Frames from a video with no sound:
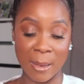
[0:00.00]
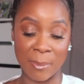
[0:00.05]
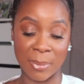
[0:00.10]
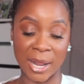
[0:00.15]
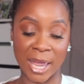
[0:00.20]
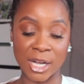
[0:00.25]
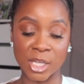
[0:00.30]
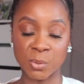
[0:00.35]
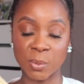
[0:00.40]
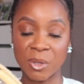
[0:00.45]

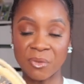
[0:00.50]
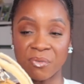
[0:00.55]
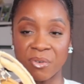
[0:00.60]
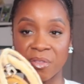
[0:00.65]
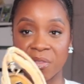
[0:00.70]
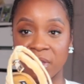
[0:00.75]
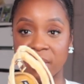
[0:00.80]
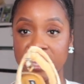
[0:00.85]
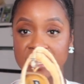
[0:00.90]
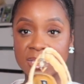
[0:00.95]
But I just went
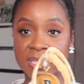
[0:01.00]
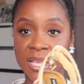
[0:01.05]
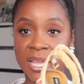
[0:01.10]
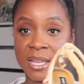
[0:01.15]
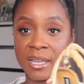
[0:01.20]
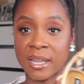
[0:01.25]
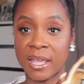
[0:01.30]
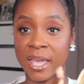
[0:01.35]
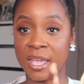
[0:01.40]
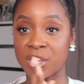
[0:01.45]
for this
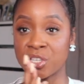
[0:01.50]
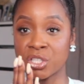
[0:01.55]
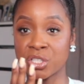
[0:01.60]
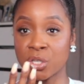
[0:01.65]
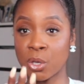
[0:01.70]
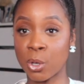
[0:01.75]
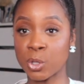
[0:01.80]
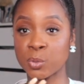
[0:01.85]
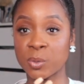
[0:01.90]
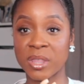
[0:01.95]
and it
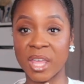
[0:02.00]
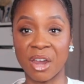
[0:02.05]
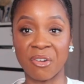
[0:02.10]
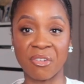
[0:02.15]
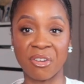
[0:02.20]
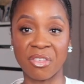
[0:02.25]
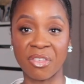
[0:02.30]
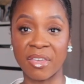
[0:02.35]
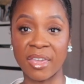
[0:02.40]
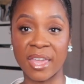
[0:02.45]
just goes with
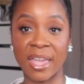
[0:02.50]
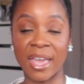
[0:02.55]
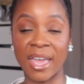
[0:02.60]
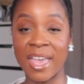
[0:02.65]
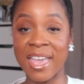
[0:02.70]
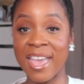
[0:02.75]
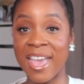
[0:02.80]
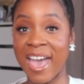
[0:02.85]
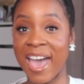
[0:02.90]
everything.